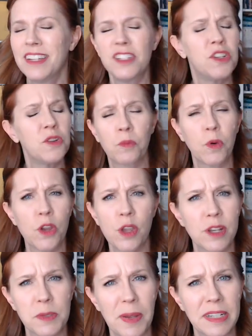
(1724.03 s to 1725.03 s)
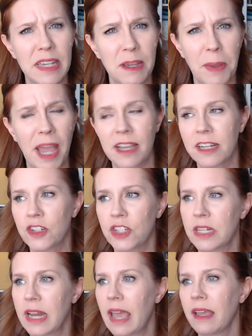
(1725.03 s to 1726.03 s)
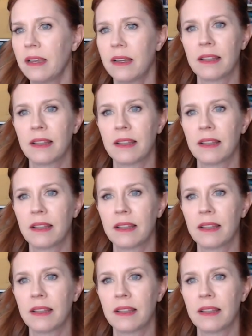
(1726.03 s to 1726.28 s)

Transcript: Do, were you expecting a package today?